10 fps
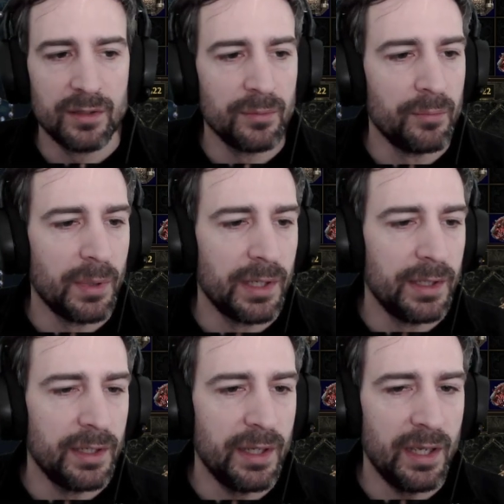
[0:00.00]

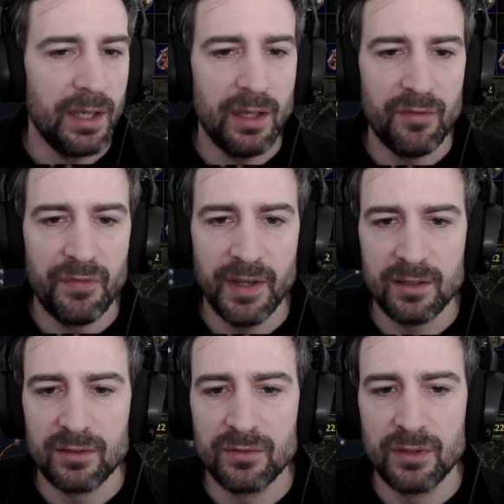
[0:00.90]
my
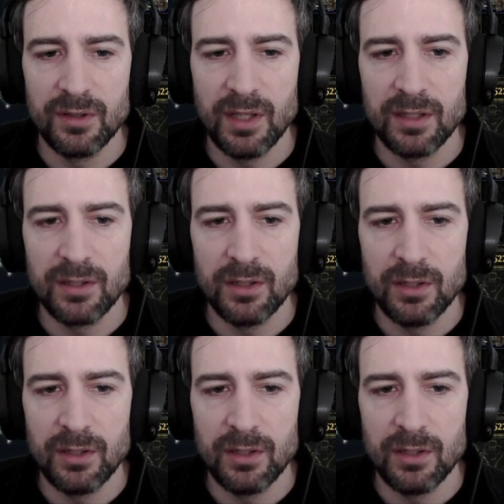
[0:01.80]
effects that